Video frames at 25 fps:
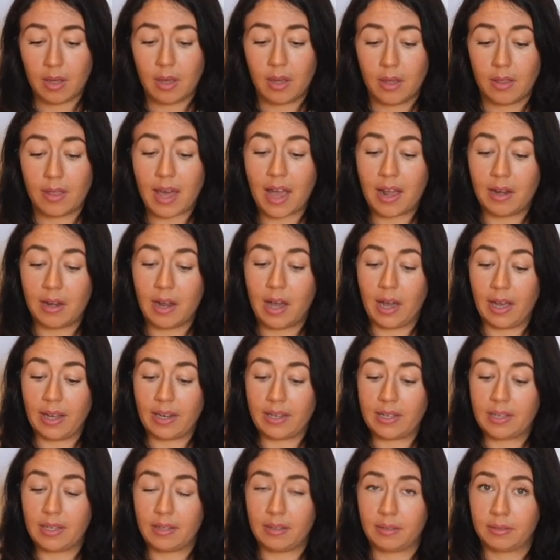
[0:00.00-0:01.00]
That
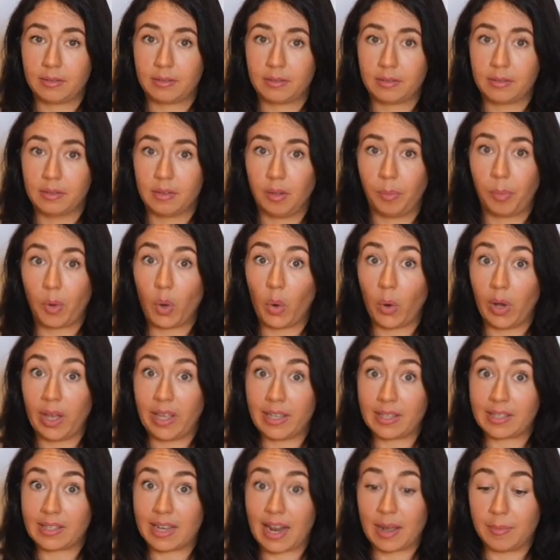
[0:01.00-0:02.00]
night, the
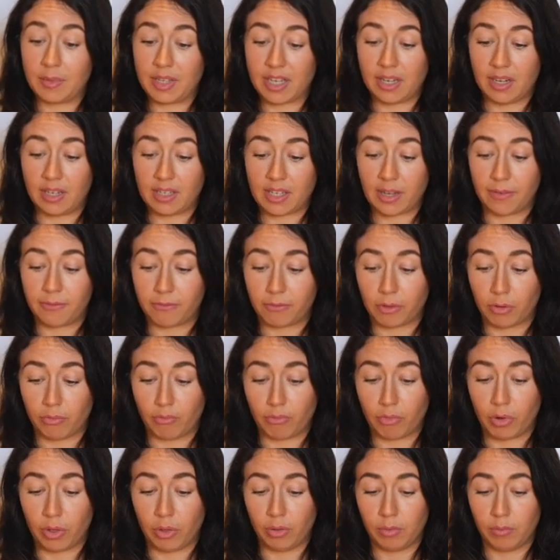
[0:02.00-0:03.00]
boy slept in a
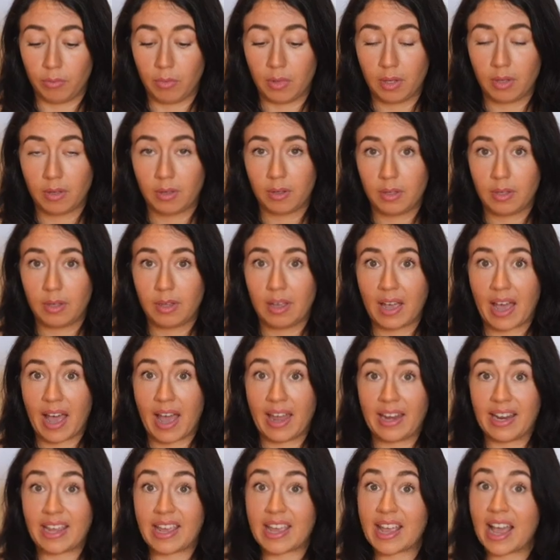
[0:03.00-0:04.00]
different room,
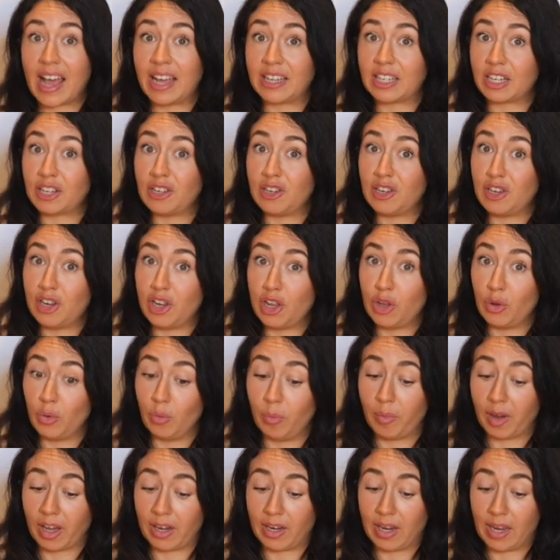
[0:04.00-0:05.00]
and he had a new
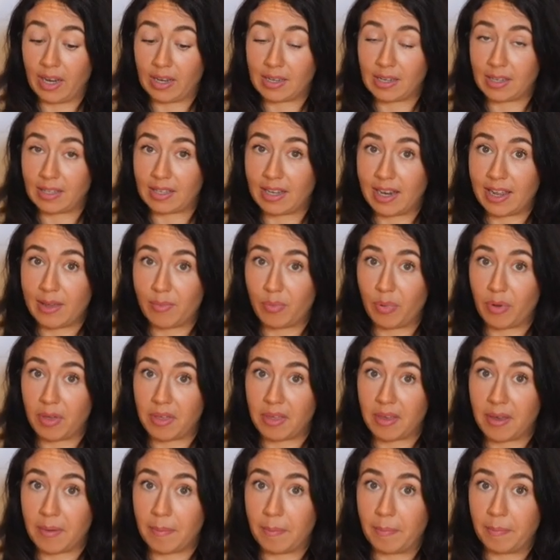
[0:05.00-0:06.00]
bunny to sleep
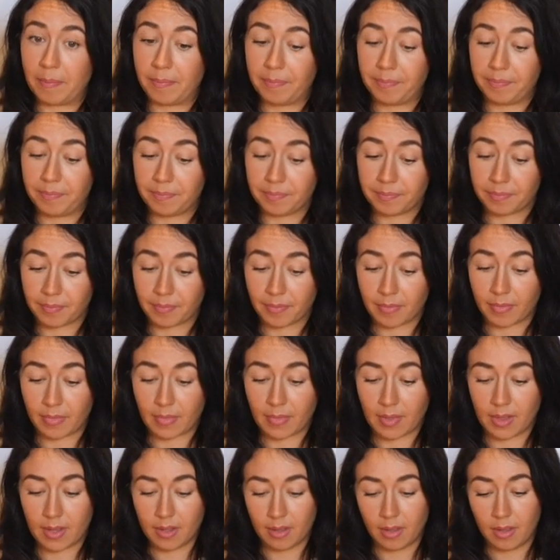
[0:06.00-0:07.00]
with him.
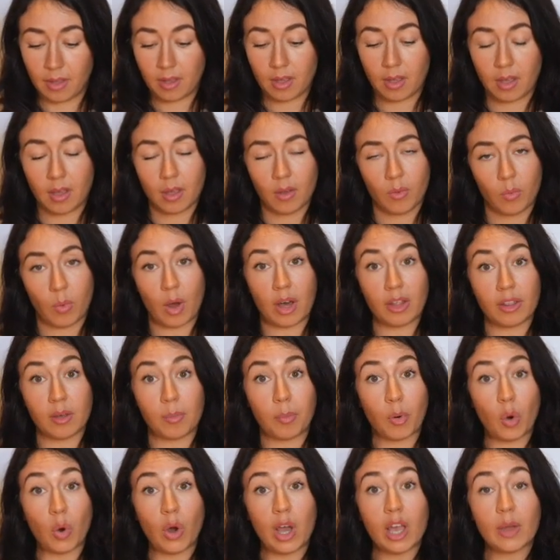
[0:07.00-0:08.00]
While the
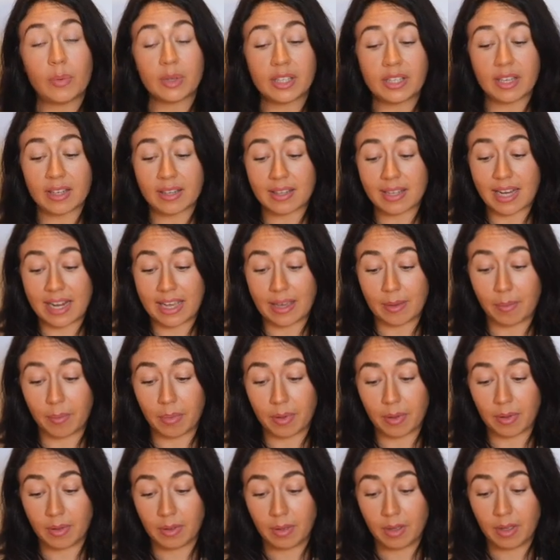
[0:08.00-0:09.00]
boy was
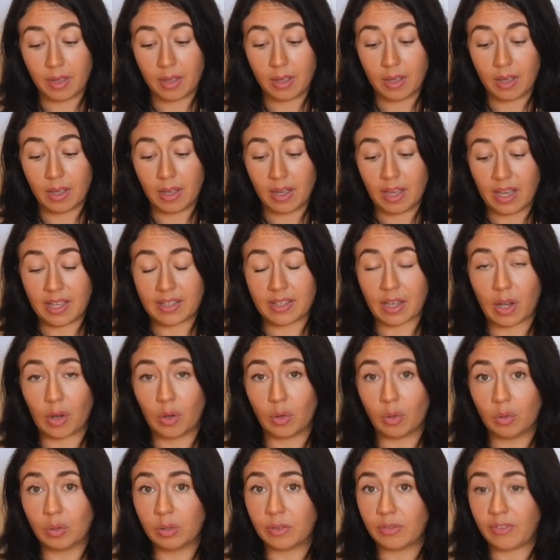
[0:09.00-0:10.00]
asleep, his
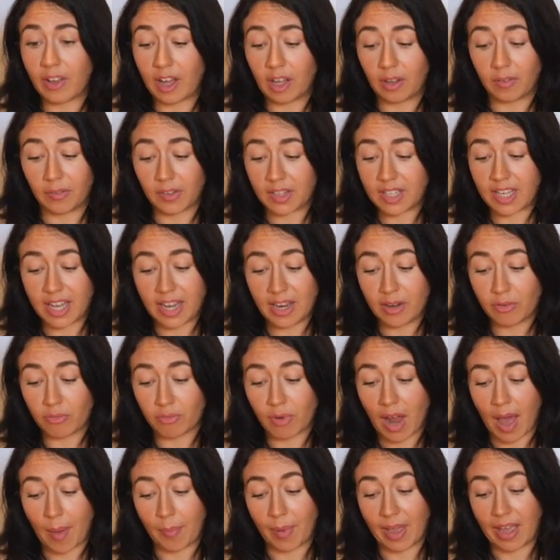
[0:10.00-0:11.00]
old Velveteen
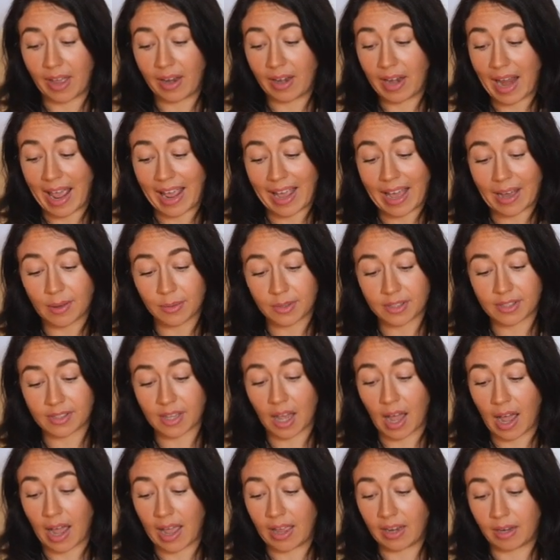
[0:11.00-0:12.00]
Rabbit lay
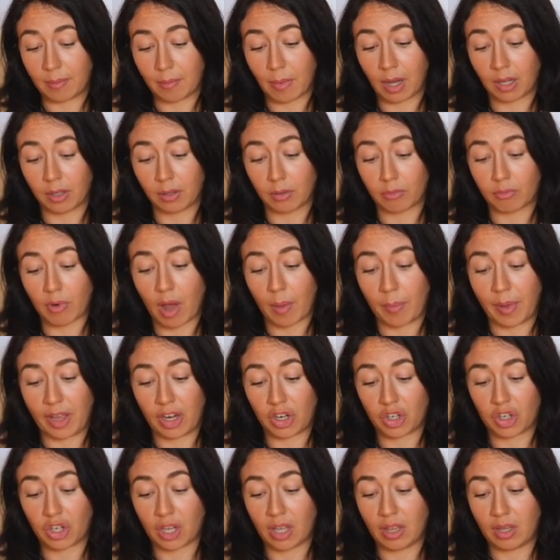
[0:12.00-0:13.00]
outside among the
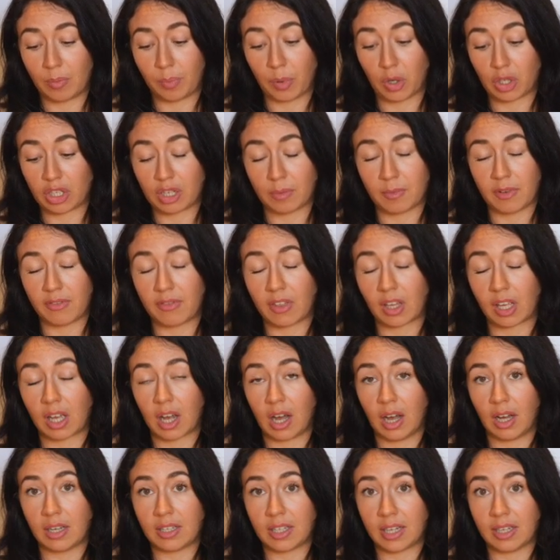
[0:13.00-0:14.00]
rubbish at the bottom of the
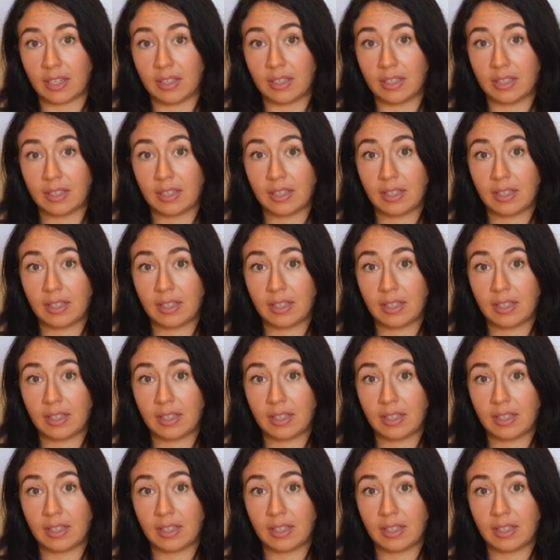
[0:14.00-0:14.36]
garden,